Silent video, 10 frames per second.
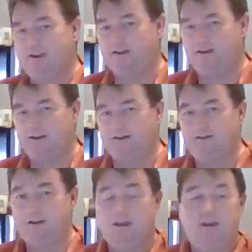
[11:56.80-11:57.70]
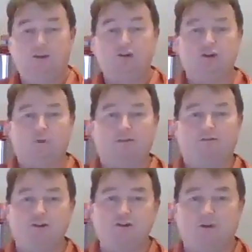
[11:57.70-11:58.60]
you get done, you should
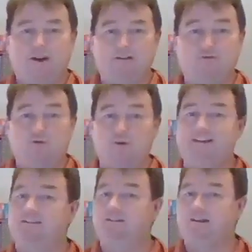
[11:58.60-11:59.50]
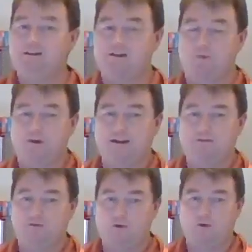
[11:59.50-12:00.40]
refrigerate it for at least
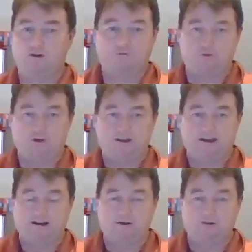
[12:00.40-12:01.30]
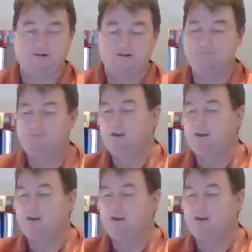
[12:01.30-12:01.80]
24 to 48 hours.